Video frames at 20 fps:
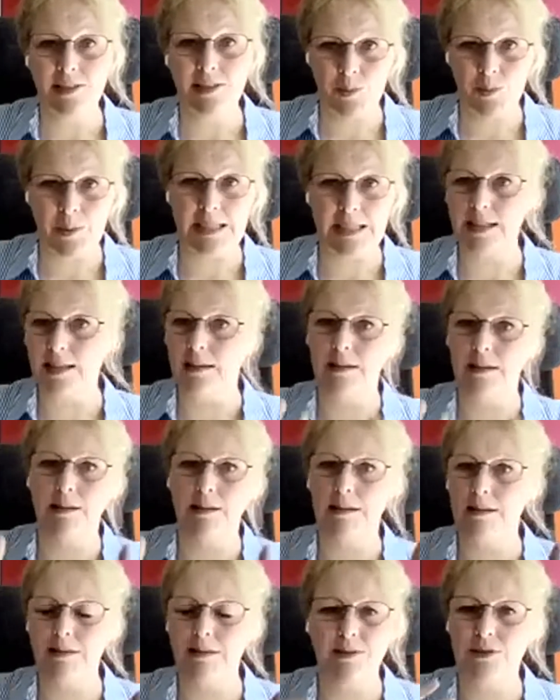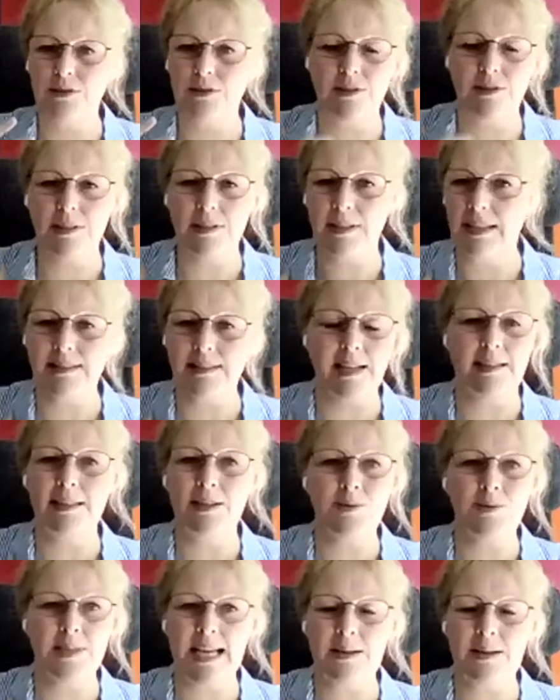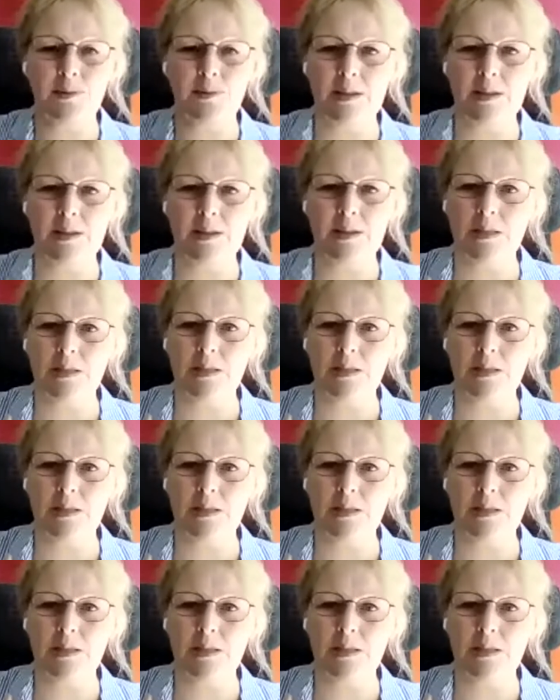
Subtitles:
Twitter, oh, I lose hours.